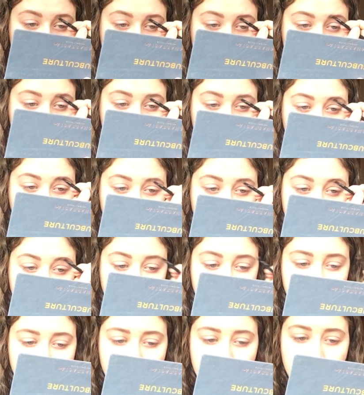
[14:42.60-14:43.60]
that's what I
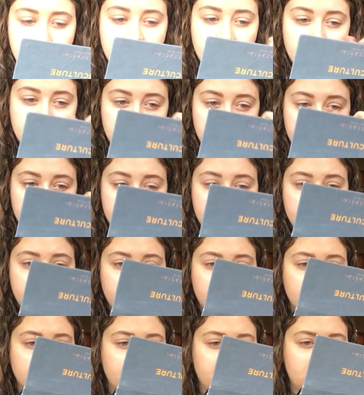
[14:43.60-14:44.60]
needed when I
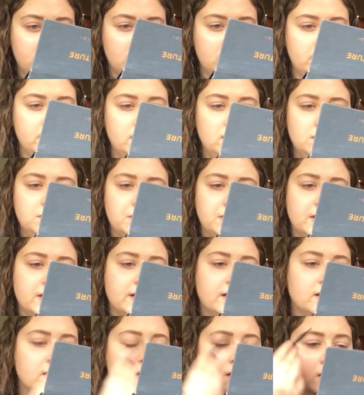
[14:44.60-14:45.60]
was first starting,
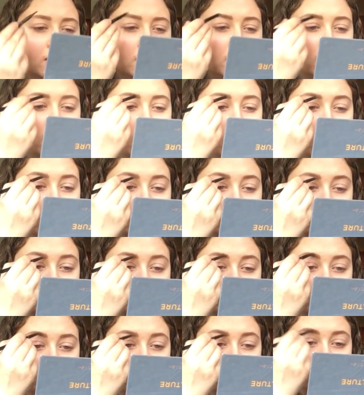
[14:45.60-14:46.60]
but
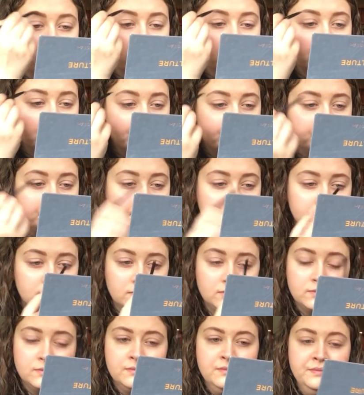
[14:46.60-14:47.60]
honestly,
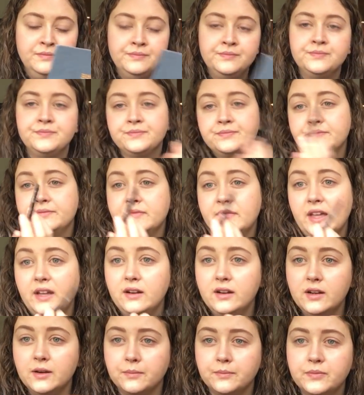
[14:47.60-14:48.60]
I
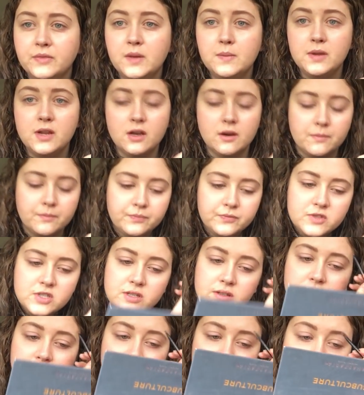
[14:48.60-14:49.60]
don't know. Let me know.
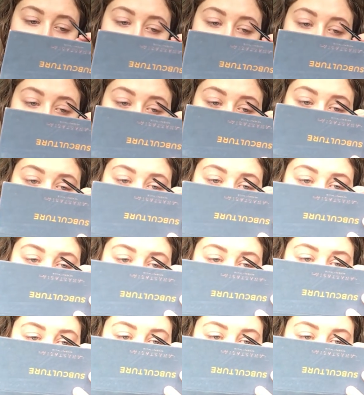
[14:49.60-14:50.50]
Do you think it'd be useful?